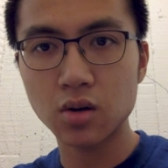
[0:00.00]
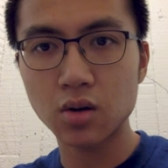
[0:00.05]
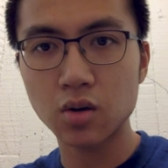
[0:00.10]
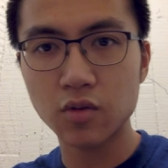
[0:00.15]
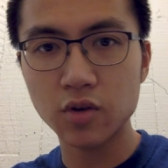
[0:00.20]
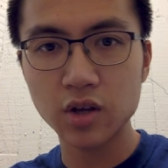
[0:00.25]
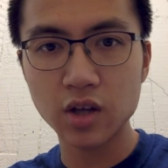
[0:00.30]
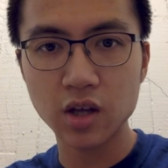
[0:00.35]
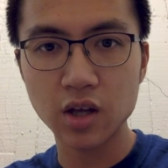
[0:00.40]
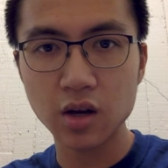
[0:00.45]
over
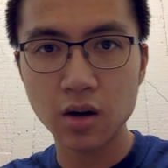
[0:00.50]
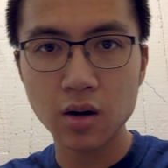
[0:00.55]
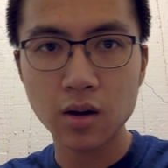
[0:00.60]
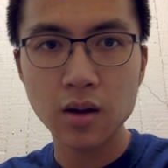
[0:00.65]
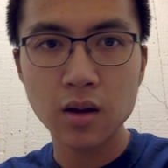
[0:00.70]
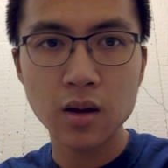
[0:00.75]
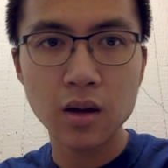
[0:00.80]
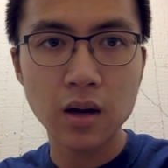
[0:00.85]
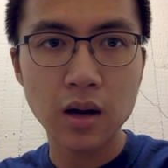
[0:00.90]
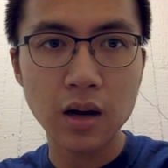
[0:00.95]
here,
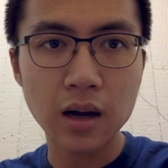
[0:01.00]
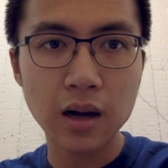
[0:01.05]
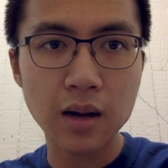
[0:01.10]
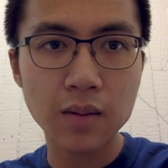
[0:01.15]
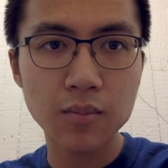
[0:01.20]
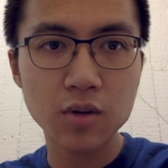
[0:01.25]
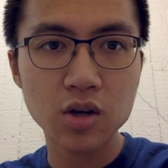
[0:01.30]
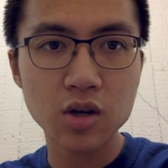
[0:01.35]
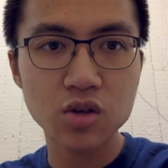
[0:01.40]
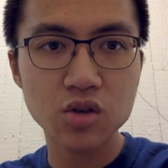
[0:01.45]

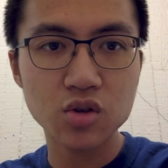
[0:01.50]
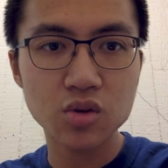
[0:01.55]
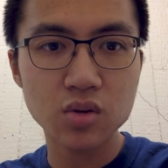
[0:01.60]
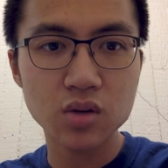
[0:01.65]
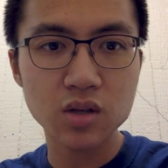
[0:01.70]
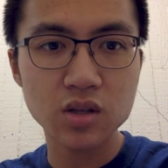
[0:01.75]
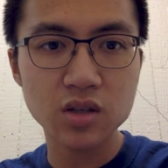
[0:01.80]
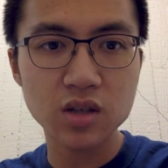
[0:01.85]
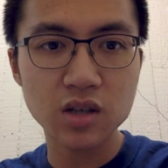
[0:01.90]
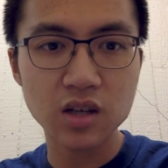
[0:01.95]
I'm going to do
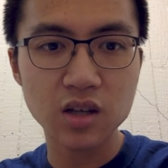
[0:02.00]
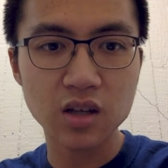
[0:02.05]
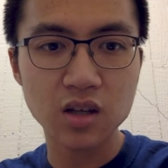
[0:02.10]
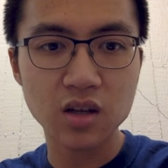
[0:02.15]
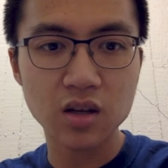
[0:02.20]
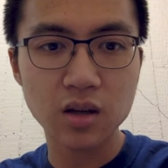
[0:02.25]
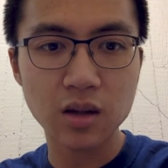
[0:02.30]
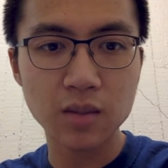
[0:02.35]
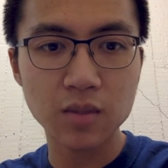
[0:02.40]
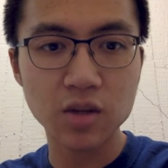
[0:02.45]
this, and
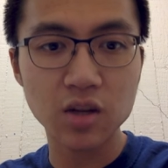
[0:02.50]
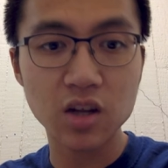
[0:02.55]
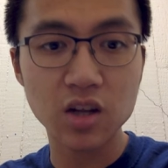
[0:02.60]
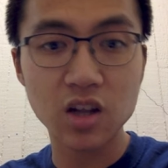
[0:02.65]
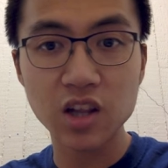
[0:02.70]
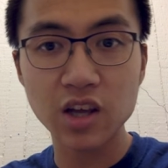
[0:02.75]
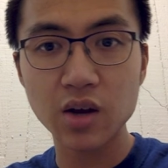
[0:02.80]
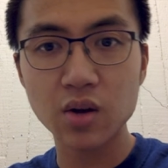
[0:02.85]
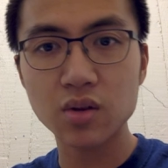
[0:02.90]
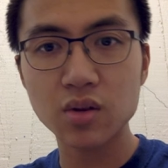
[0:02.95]
I'm going to
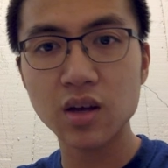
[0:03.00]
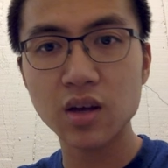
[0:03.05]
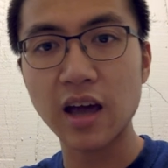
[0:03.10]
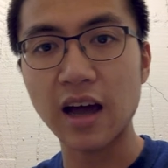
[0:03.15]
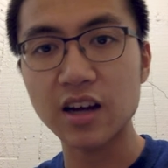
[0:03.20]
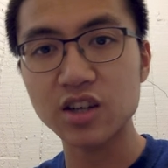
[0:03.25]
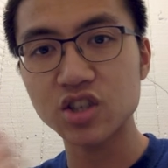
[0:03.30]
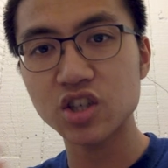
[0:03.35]
clear the cache